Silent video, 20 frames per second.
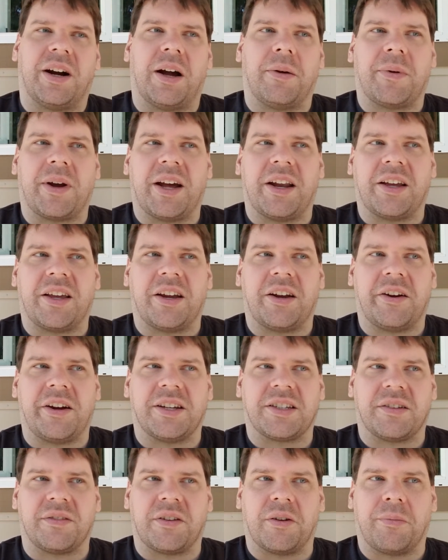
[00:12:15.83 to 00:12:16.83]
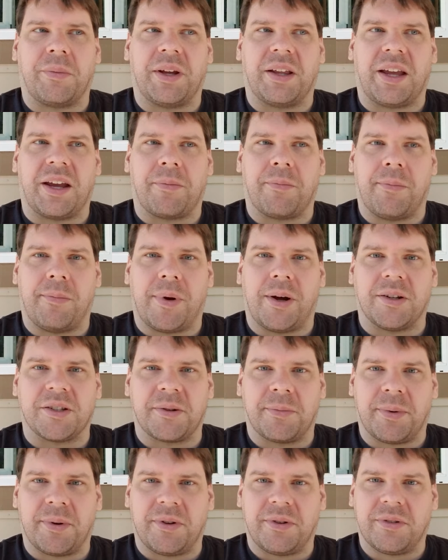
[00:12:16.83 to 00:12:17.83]
I'm kind of curious if there'll be like
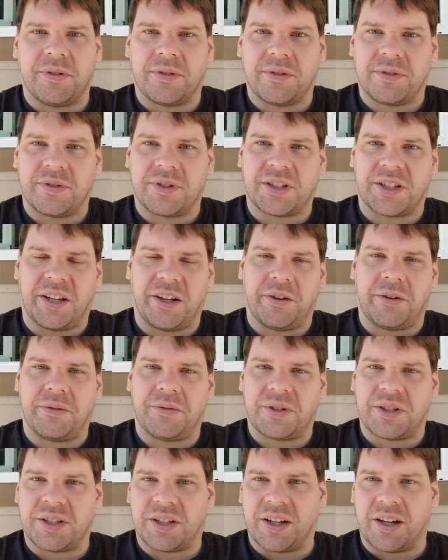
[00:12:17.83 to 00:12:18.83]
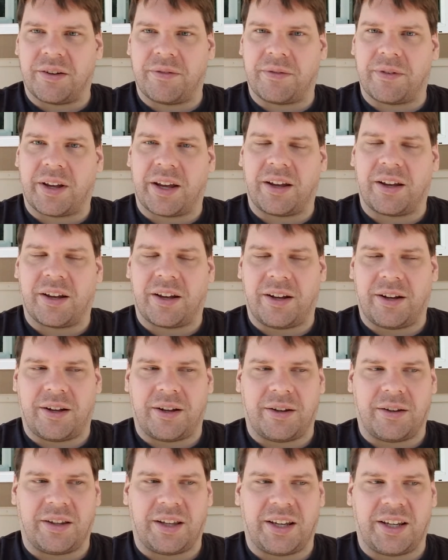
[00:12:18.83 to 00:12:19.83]
multiple SKUs of like
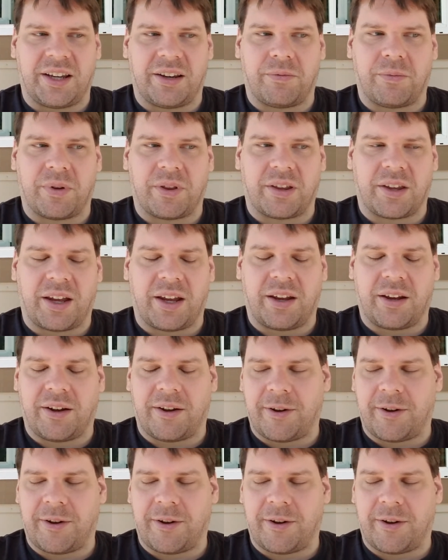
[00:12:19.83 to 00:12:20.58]
they did with like